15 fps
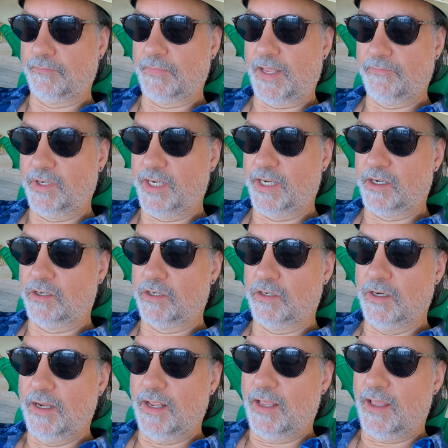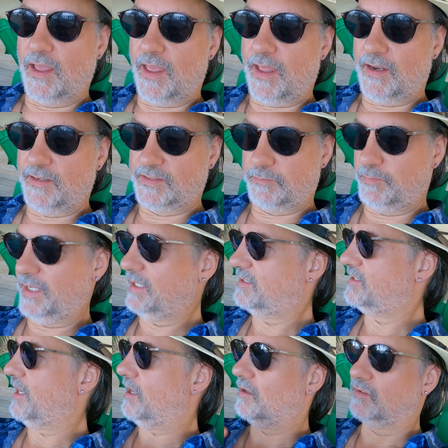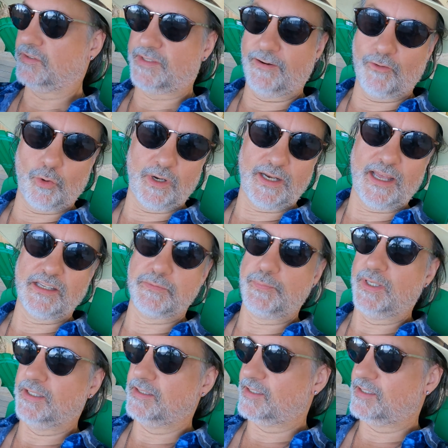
every year, and it's big sales. Everyone has big